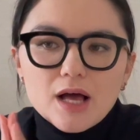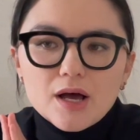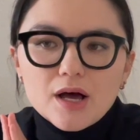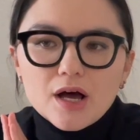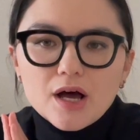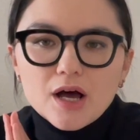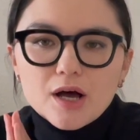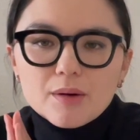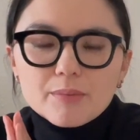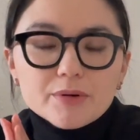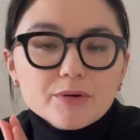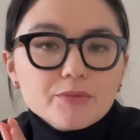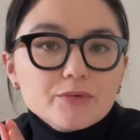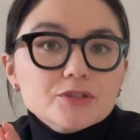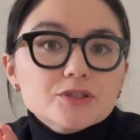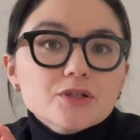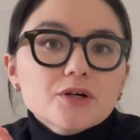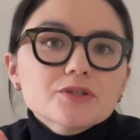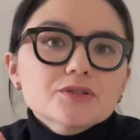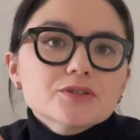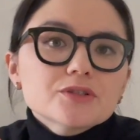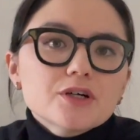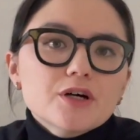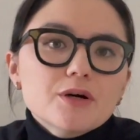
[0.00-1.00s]
but it was
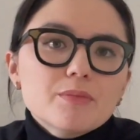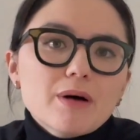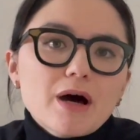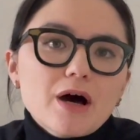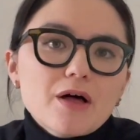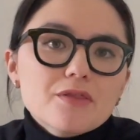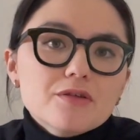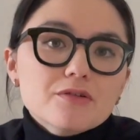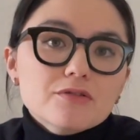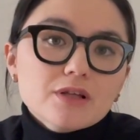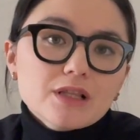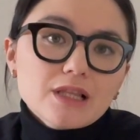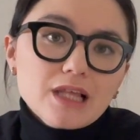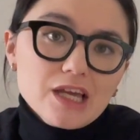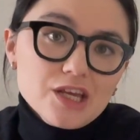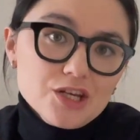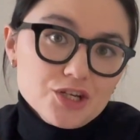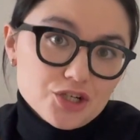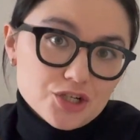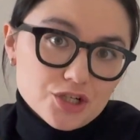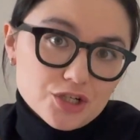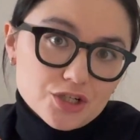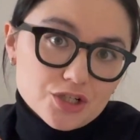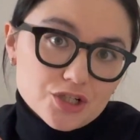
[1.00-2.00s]
also about the
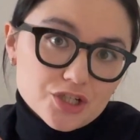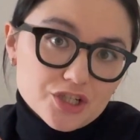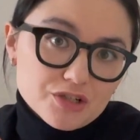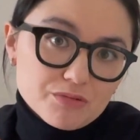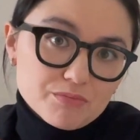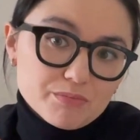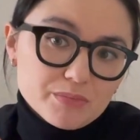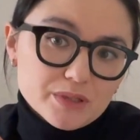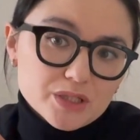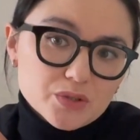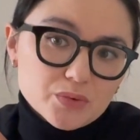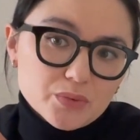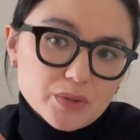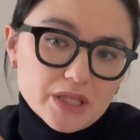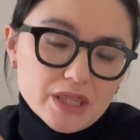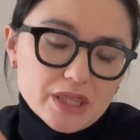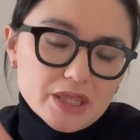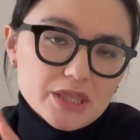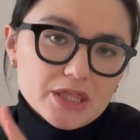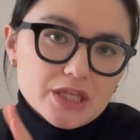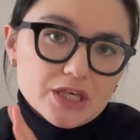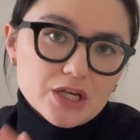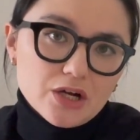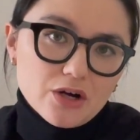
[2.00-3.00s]
relationship
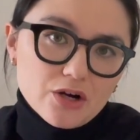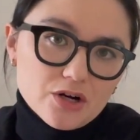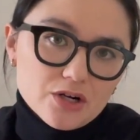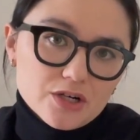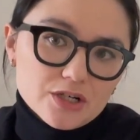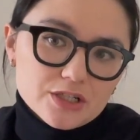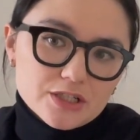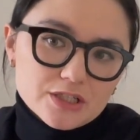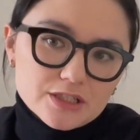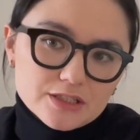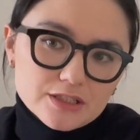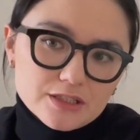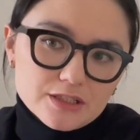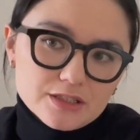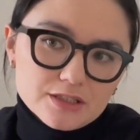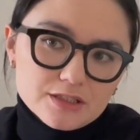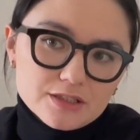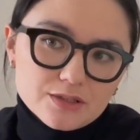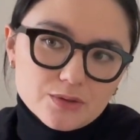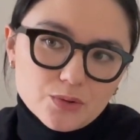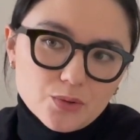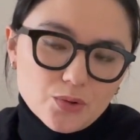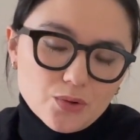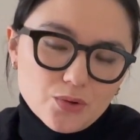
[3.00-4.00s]
between the
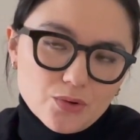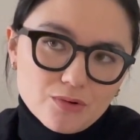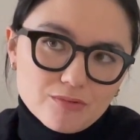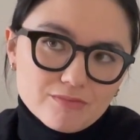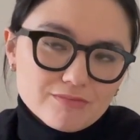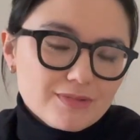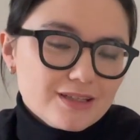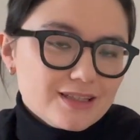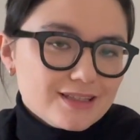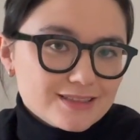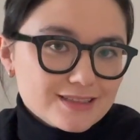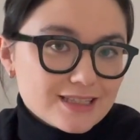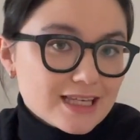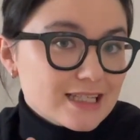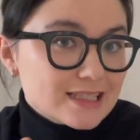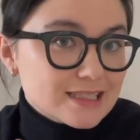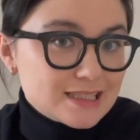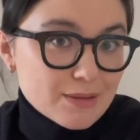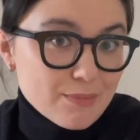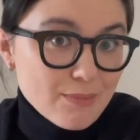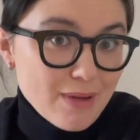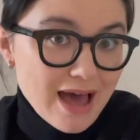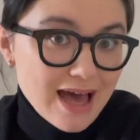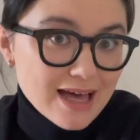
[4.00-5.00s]
artist, or in this case
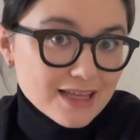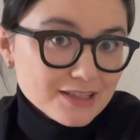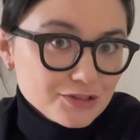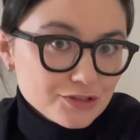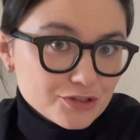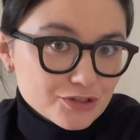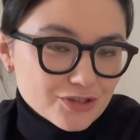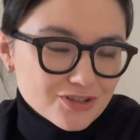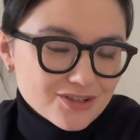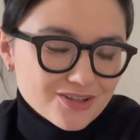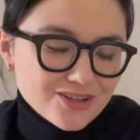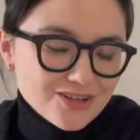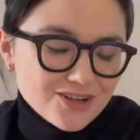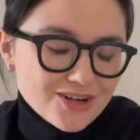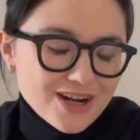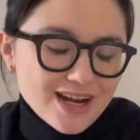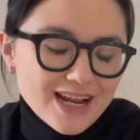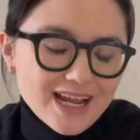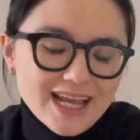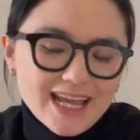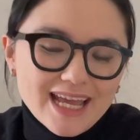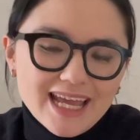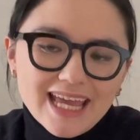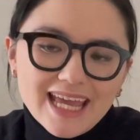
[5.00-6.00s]
the master,
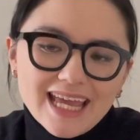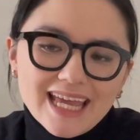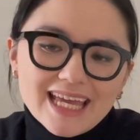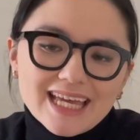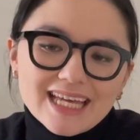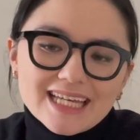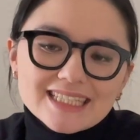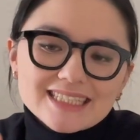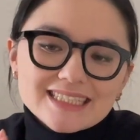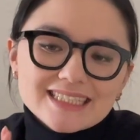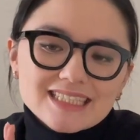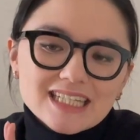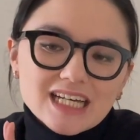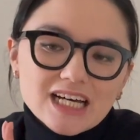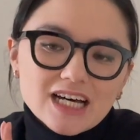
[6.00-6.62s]
and